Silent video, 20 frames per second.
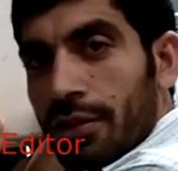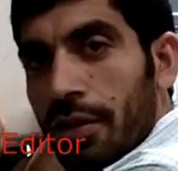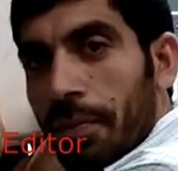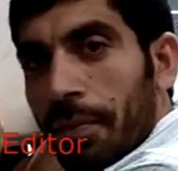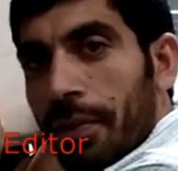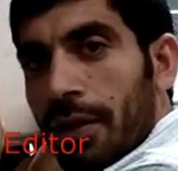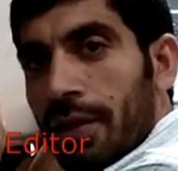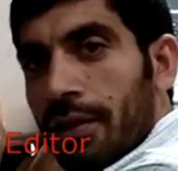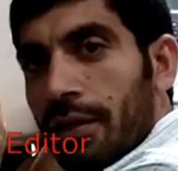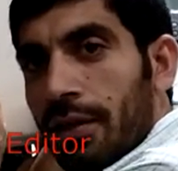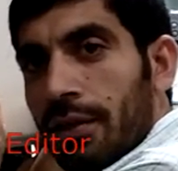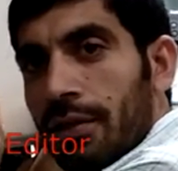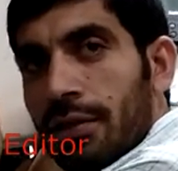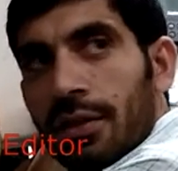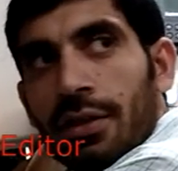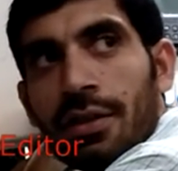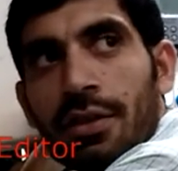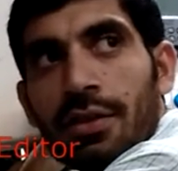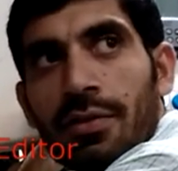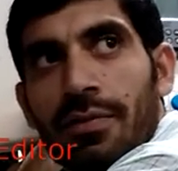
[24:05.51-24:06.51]
is operated.
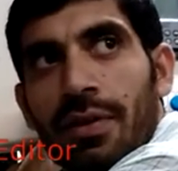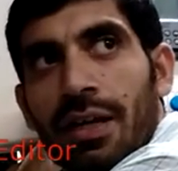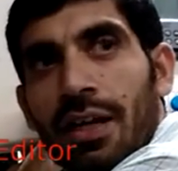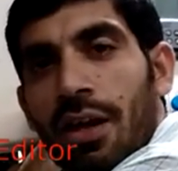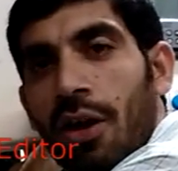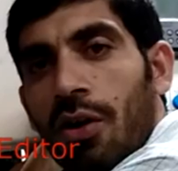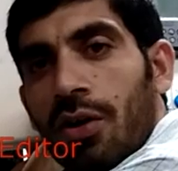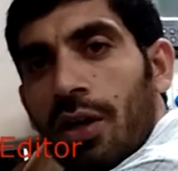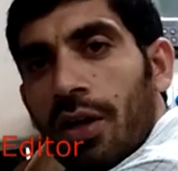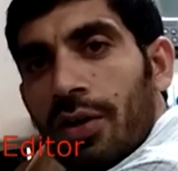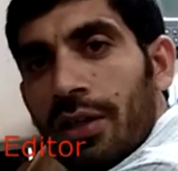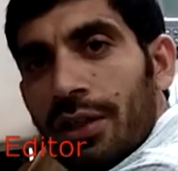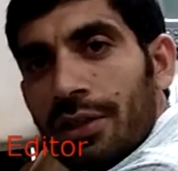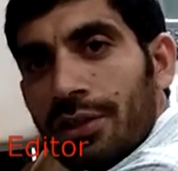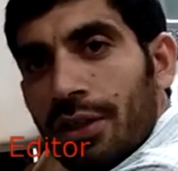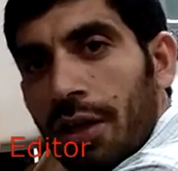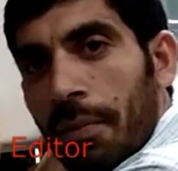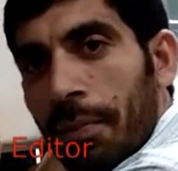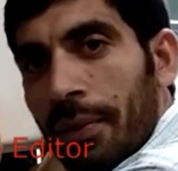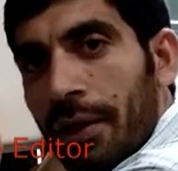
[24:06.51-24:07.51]
When lockout
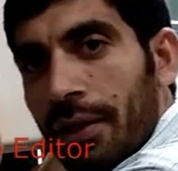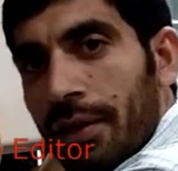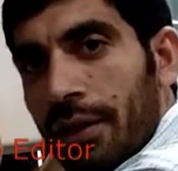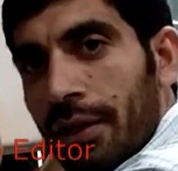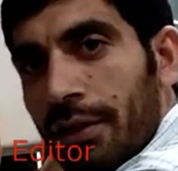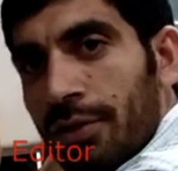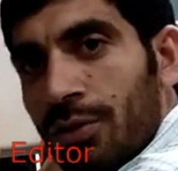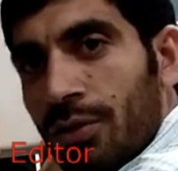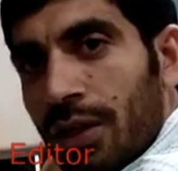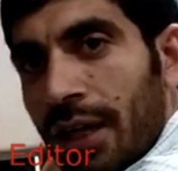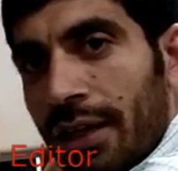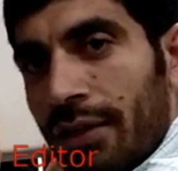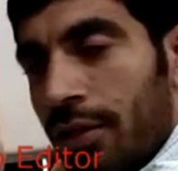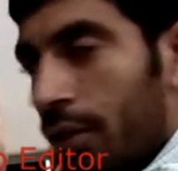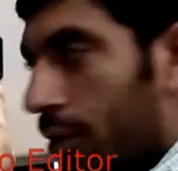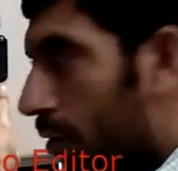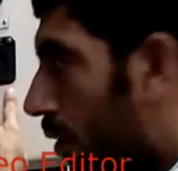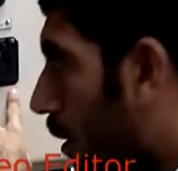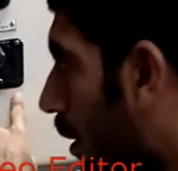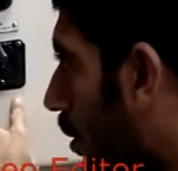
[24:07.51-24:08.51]
is operated, you
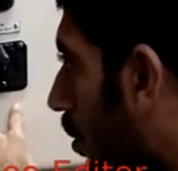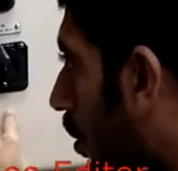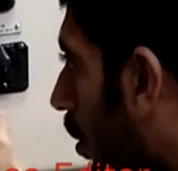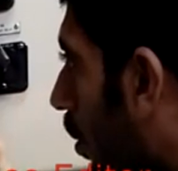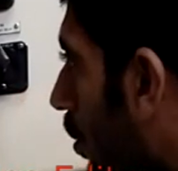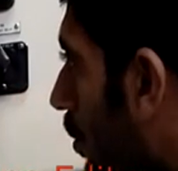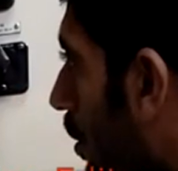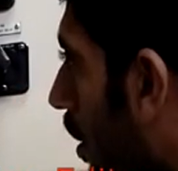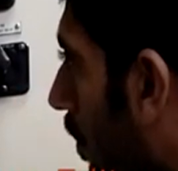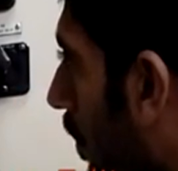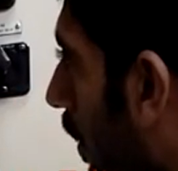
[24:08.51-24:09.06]
cannot reclose